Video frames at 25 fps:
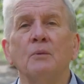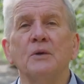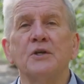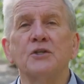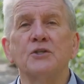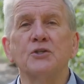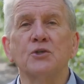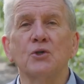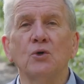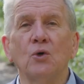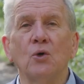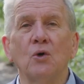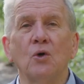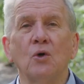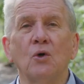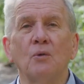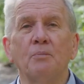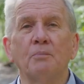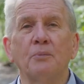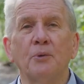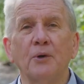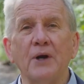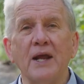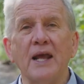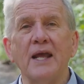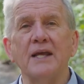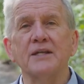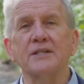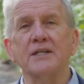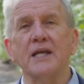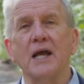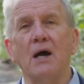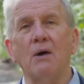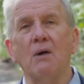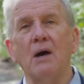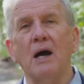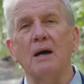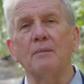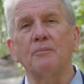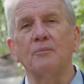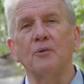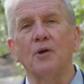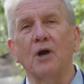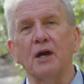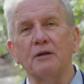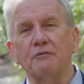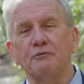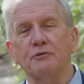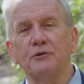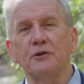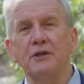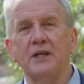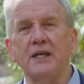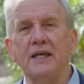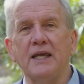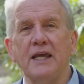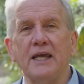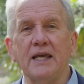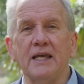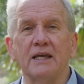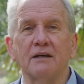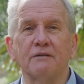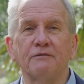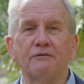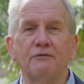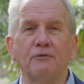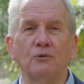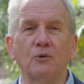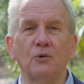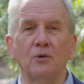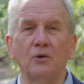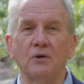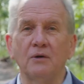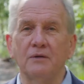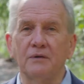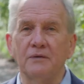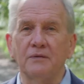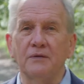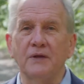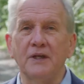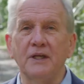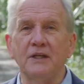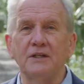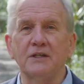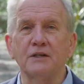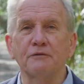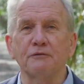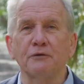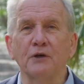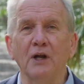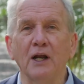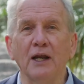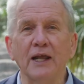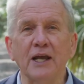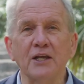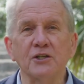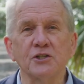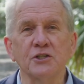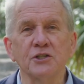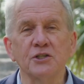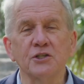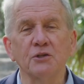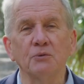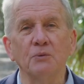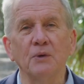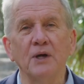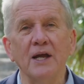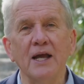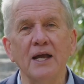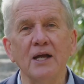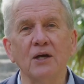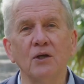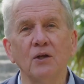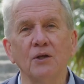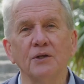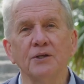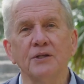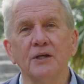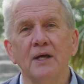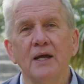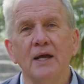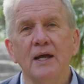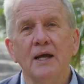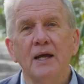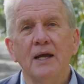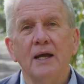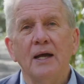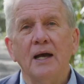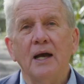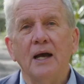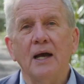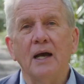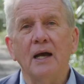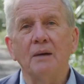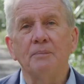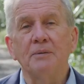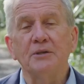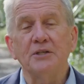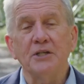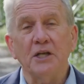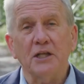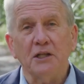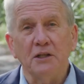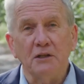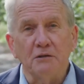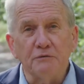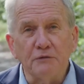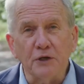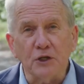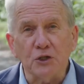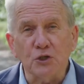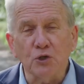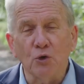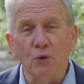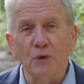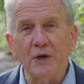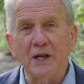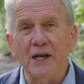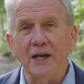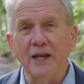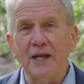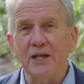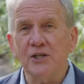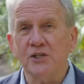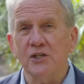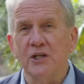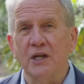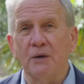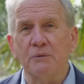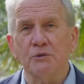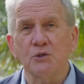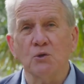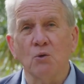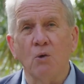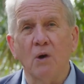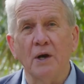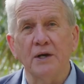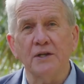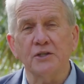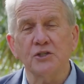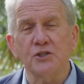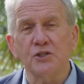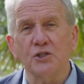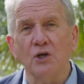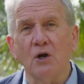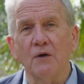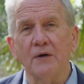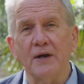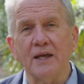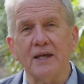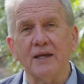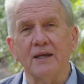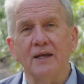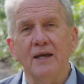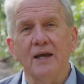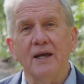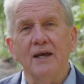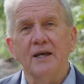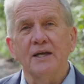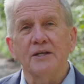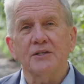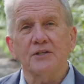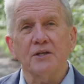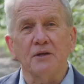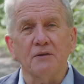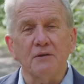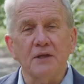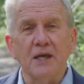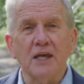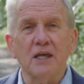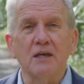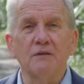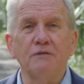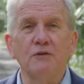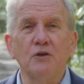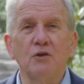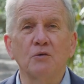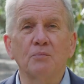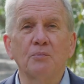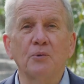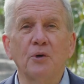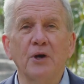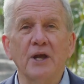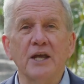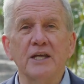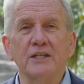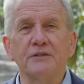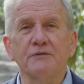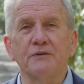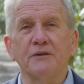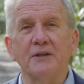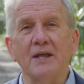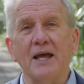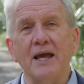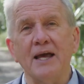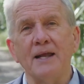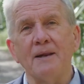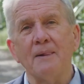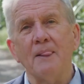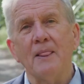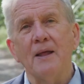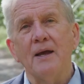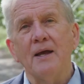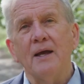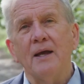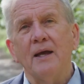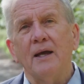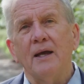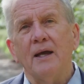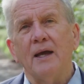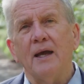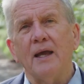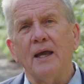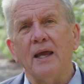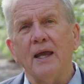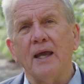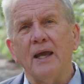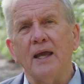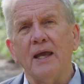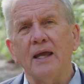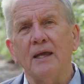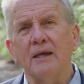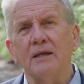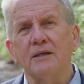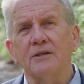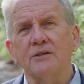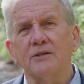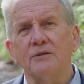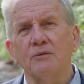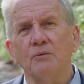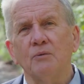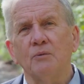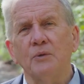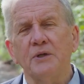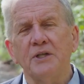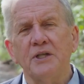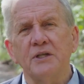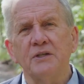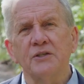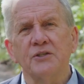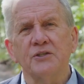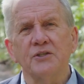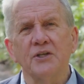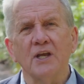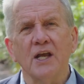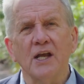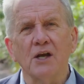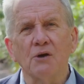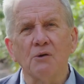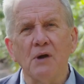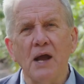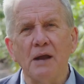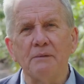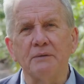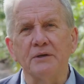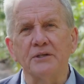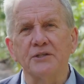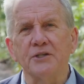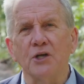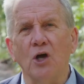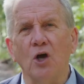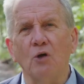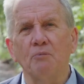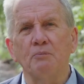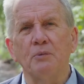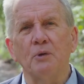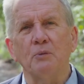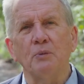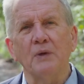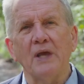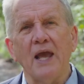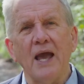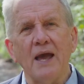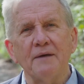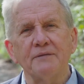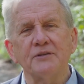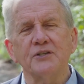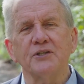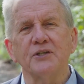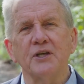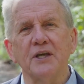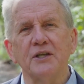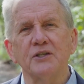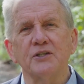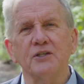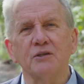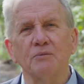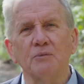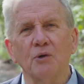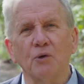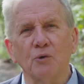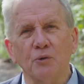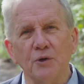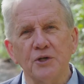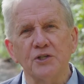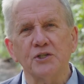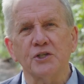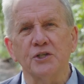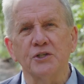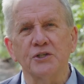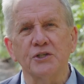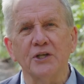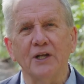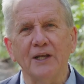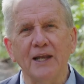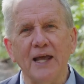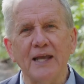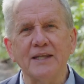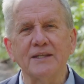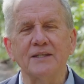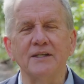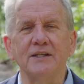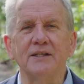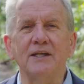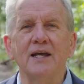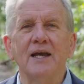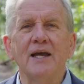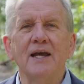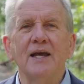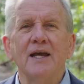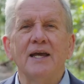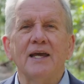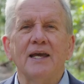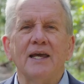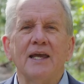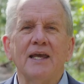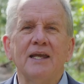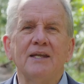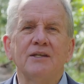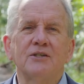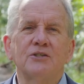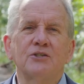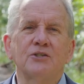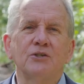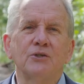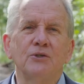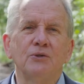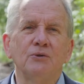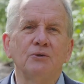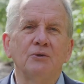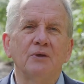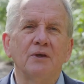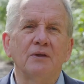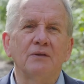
We saw prayers go up right through the year for the different elections that were held, uh, particularly the Victorian election, that was quite historic. So thank you for your prayers for that. And we didn't see a great result, but we have seen some Christians elected into